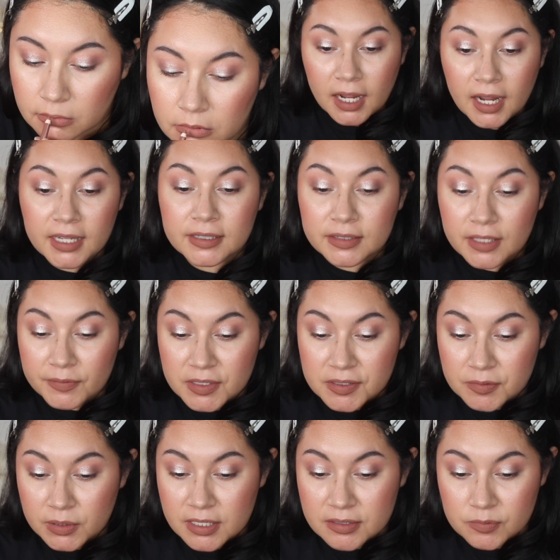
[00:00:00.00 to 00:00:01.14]
I love this
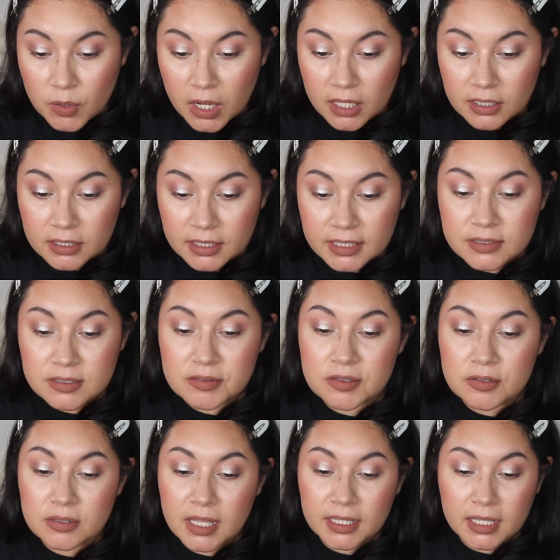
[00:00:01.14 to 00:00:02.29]
one as well. It does
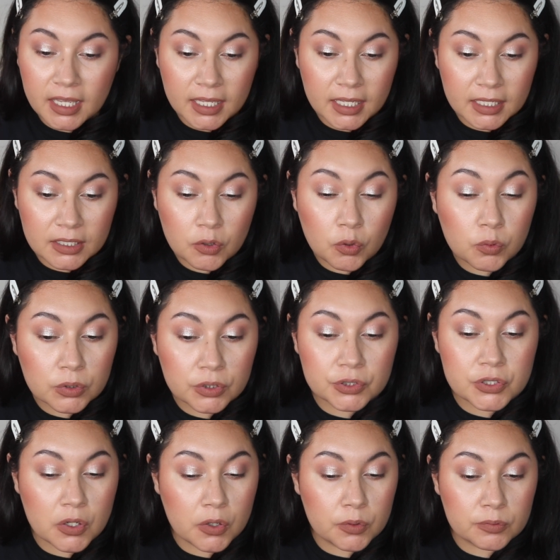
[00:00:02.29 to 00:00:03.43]
look like a cooler
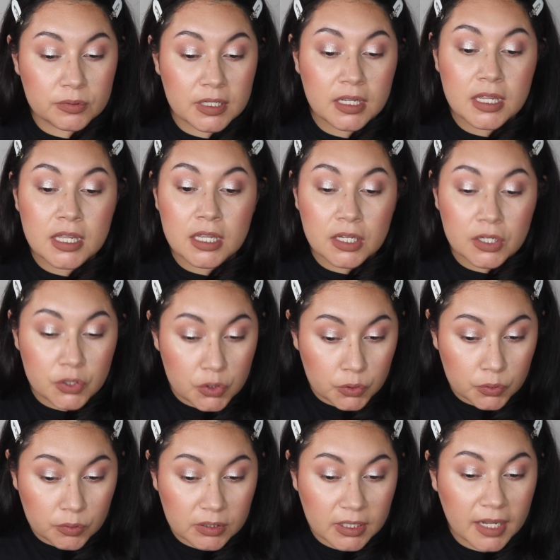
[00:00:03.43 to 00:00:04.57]
toned
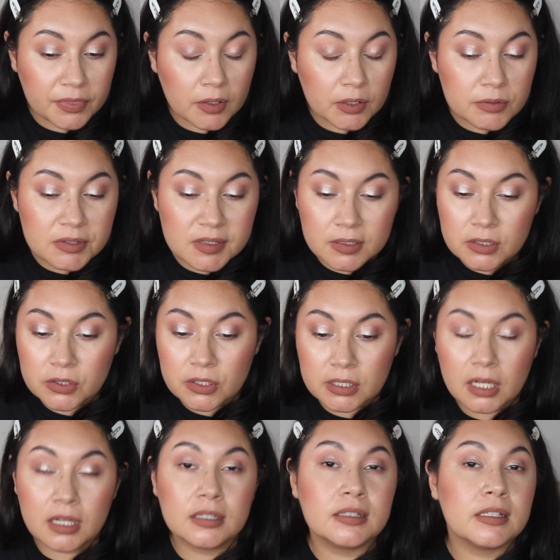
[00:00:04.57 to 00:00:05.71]
nude. I thought it was gonna look
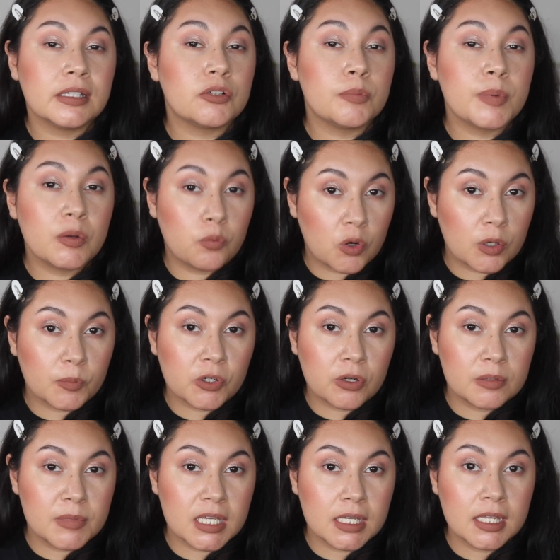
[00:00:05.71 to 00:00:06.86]
a little bit warmer on
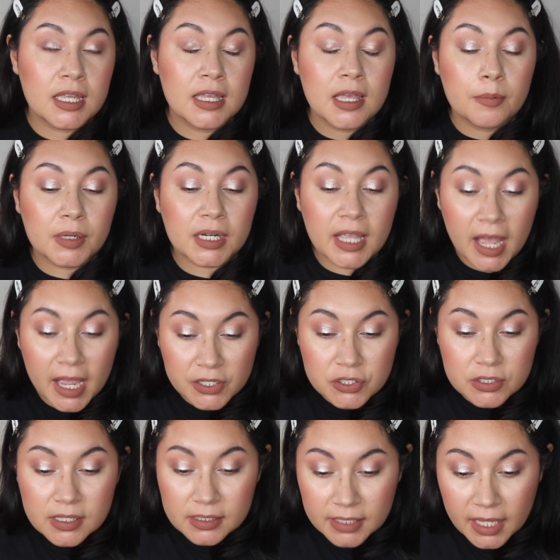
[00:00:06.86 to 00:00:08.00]
me, but I
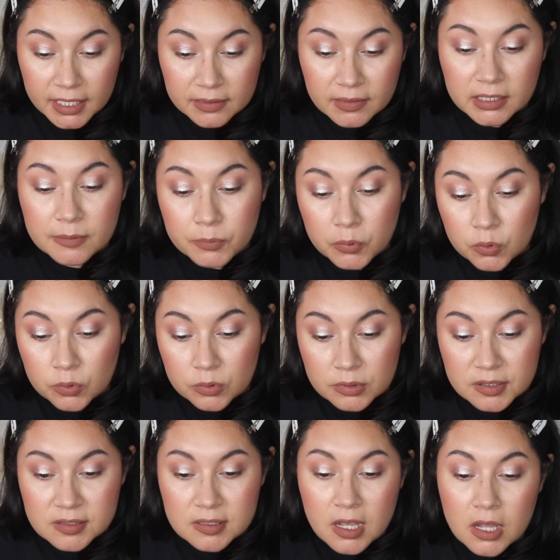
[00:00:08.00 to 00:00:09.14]
actually like that it
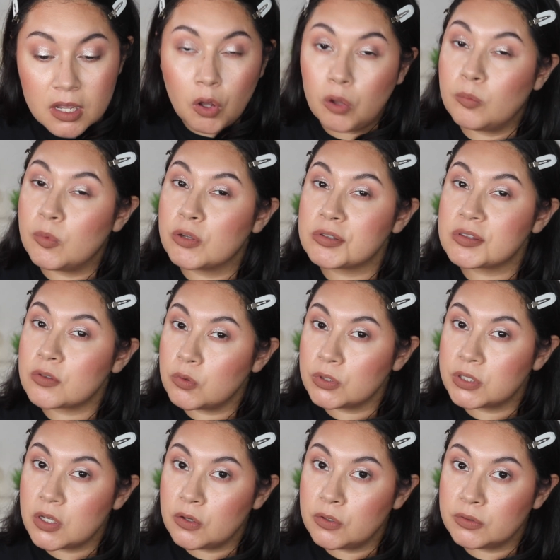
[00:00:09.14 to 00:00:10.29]
pulls almost cool
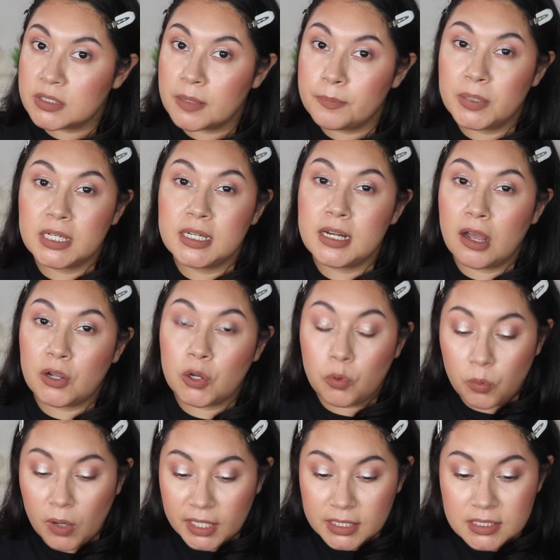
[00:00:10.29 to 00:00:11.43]
toned, but not
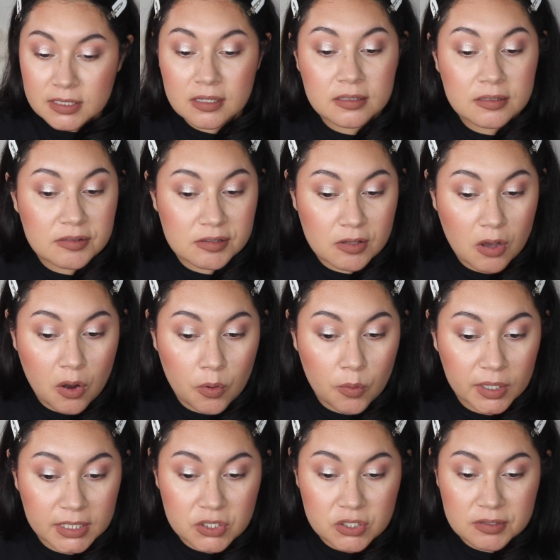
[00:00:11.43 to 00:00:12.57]
quite. So
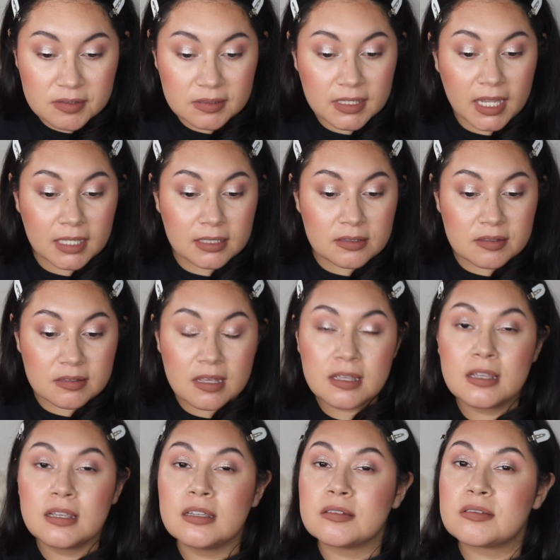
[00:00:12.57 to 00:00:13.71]
it just lands
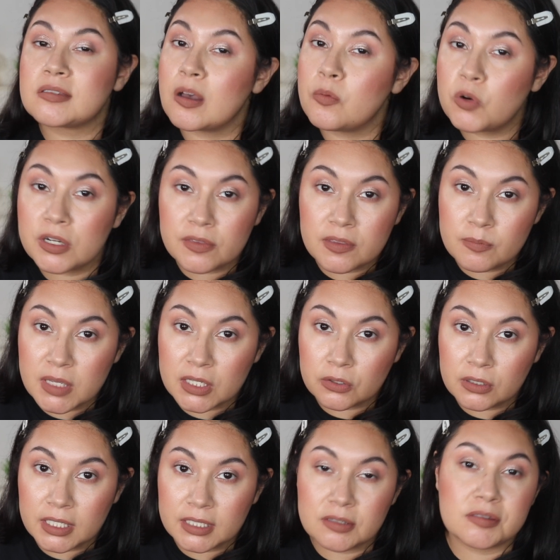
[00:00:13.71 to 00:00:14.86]
somewhere in the middle.
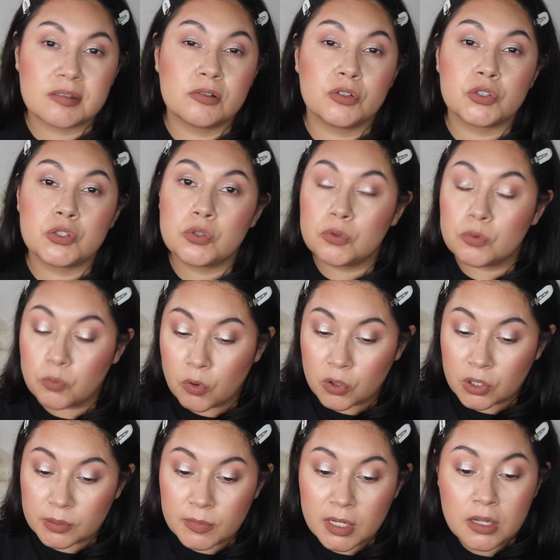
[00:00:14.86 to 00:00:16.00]
It doesn't look too
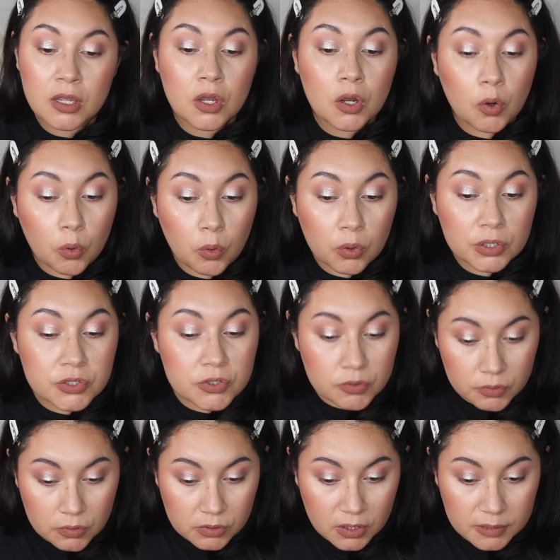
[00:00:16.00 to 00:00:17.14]
warm or too
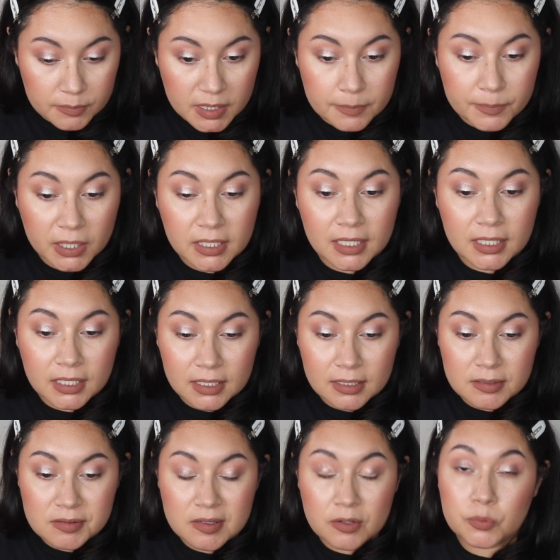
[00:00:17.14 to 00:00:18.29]
cool on me, but it
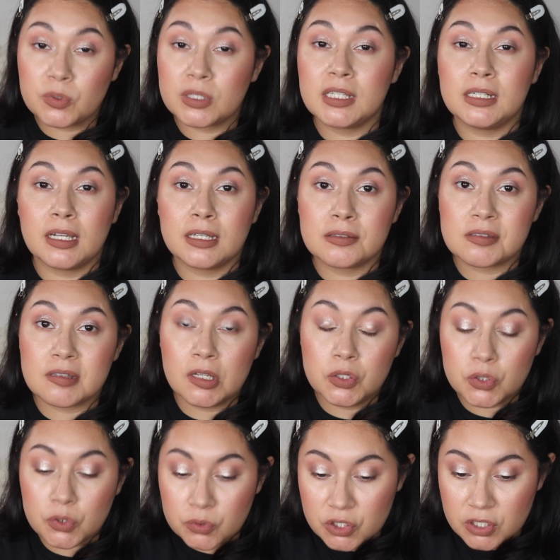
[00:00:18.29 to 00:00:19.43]
is a really nice
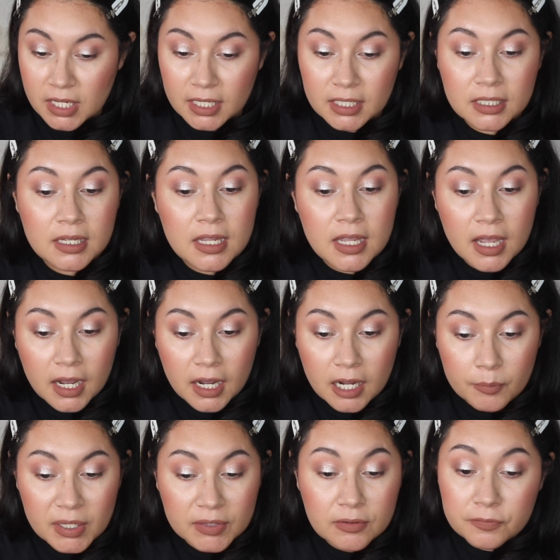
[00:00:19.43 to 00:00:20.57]
nude shade.
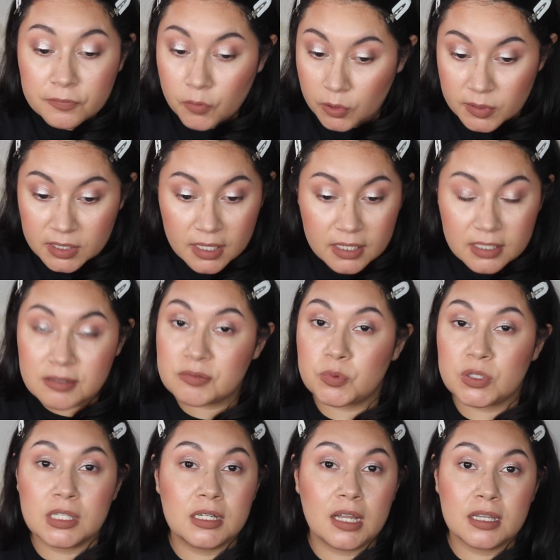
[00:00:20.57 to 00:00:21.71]
And the formula is
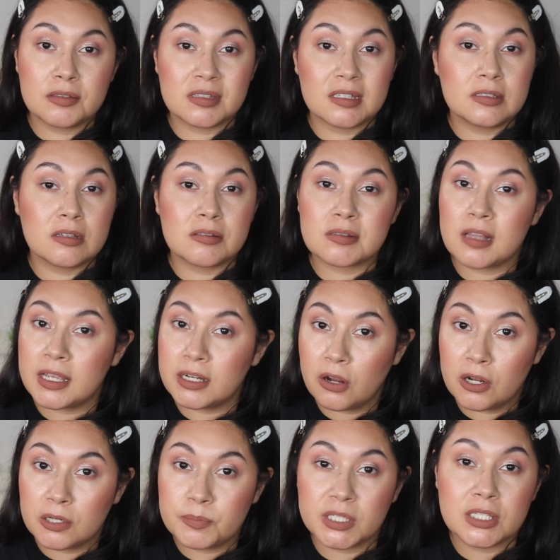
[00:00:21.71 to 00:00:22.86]
really nice. It does glide
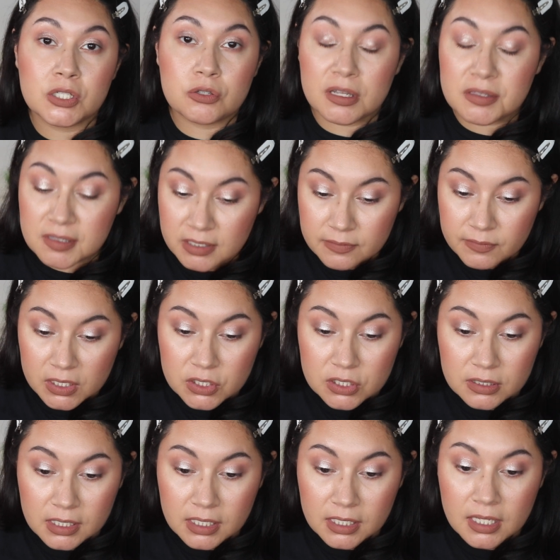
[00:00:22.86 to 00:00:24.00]
on, but it dries down
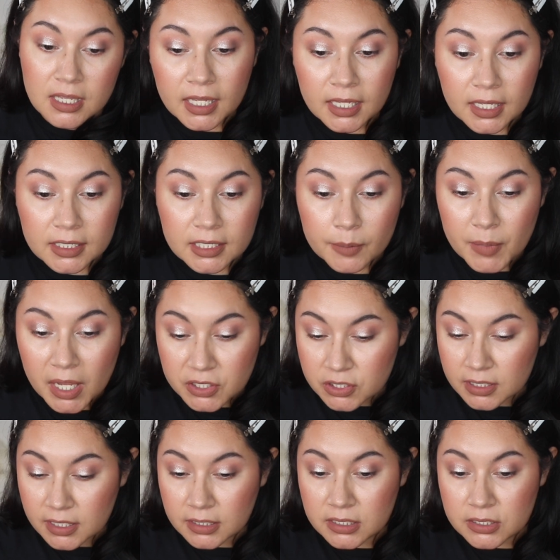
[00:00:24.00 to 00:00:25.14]
eventually. And I'm
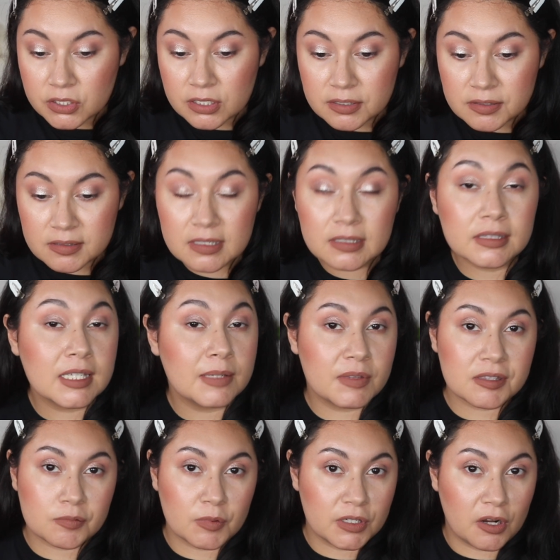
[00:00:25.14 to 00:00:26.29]
actually gonna just leave
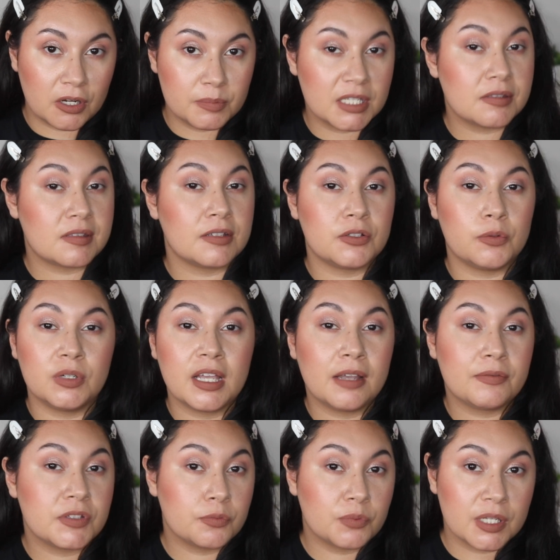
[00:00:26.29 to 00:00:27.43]
this one on because I don't wanna have
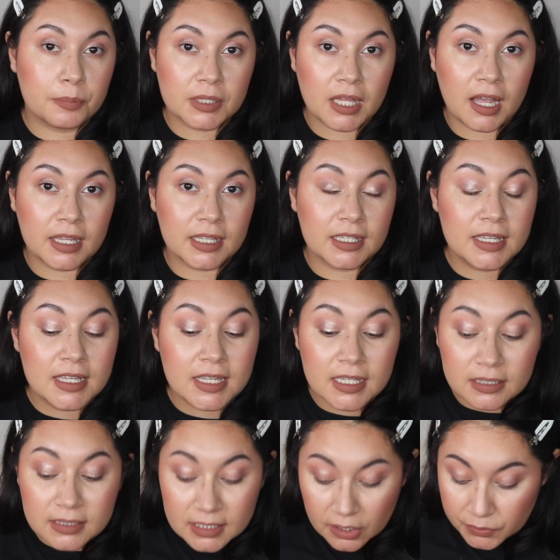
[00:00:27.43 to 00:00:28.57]
to reapply
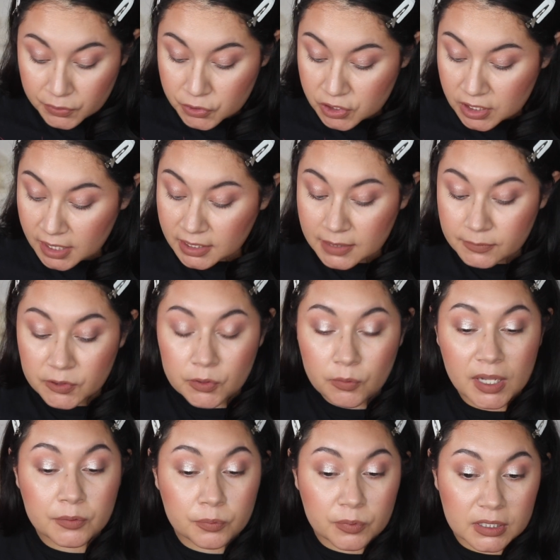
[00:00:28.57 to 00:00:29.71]
the other shade, even though I
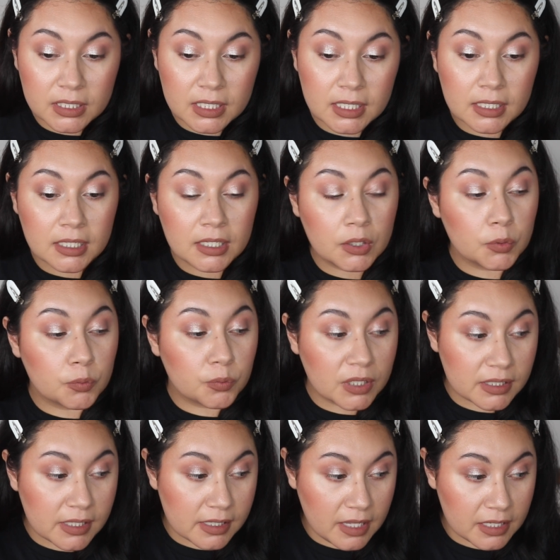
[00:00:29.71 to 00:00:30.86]
really
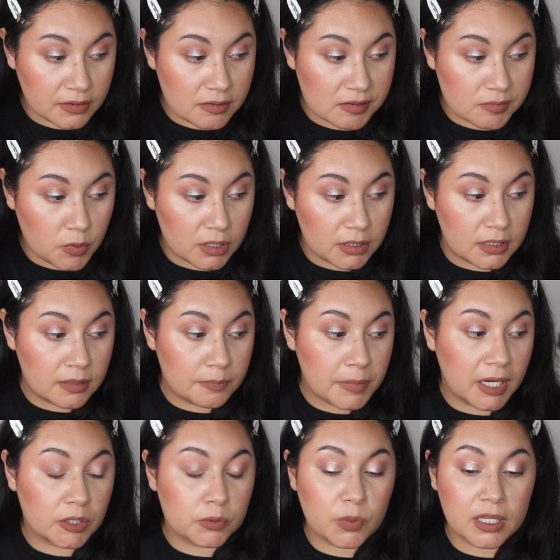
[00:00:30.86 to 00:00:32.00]
like this one
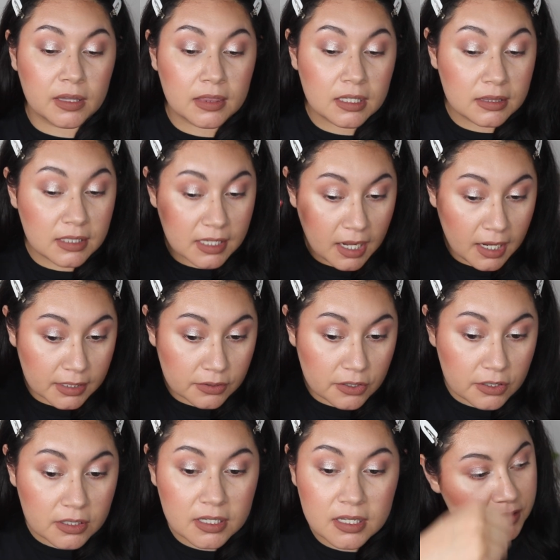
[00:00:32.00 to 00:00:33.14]
paired with the eye
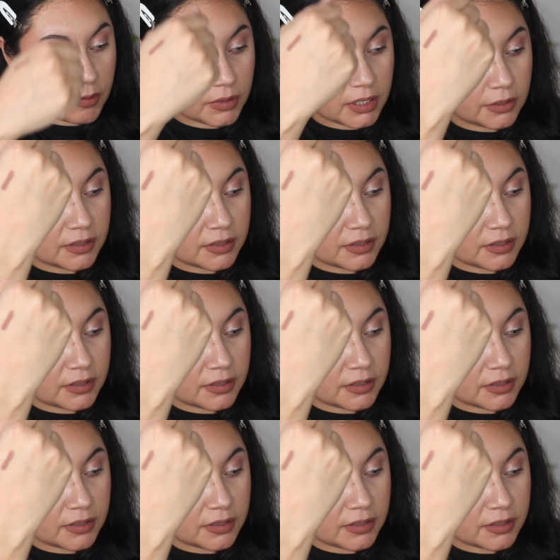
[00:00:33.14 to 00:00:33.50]
look. So here